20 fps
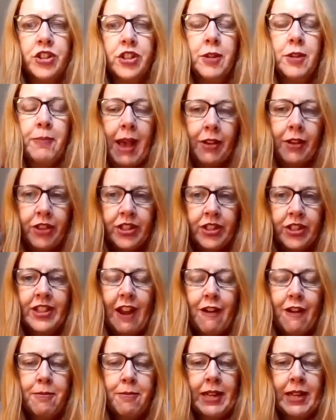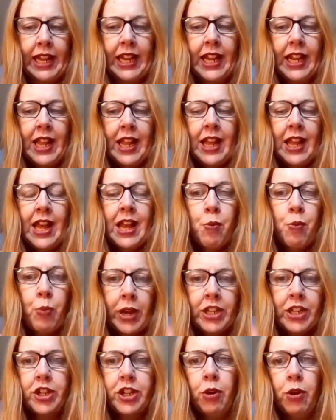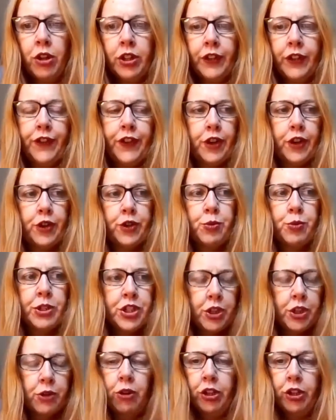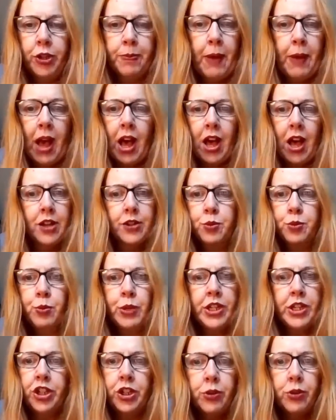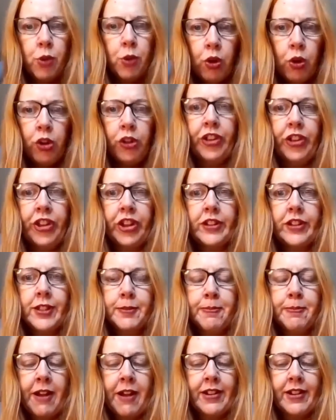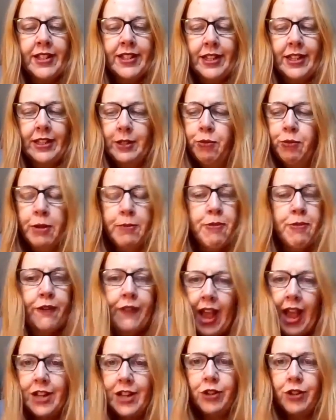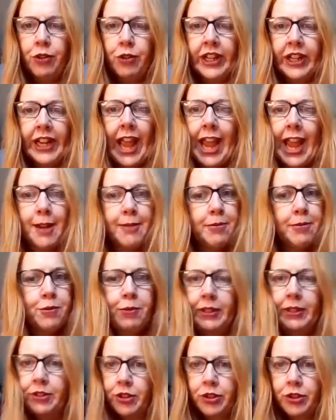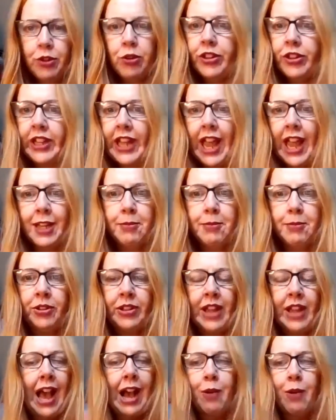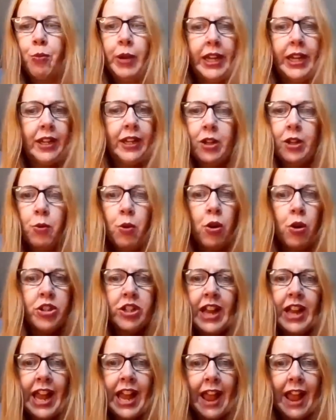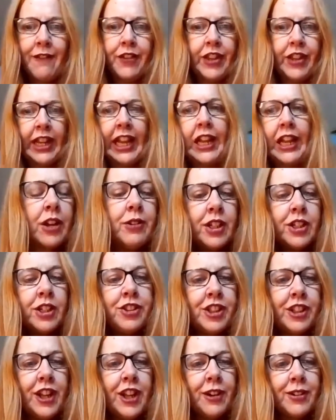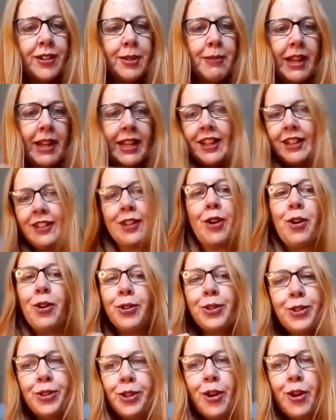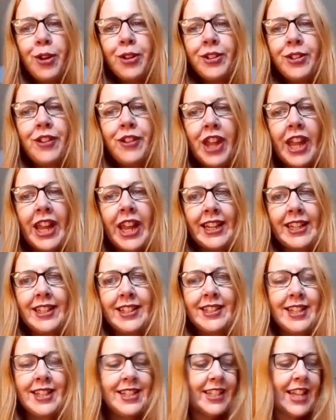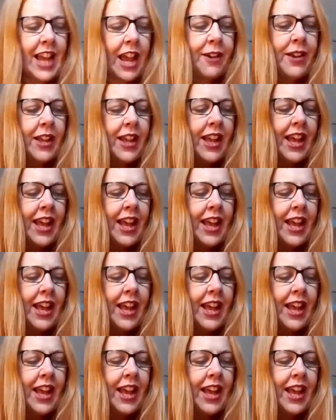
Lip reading: about the ceremony. We do all the food, we do all the bars, we do all the experiences, we provide all the games, we sort the animals out, we coordinate everything. So do you know what I mean? There's all sorts of things. And so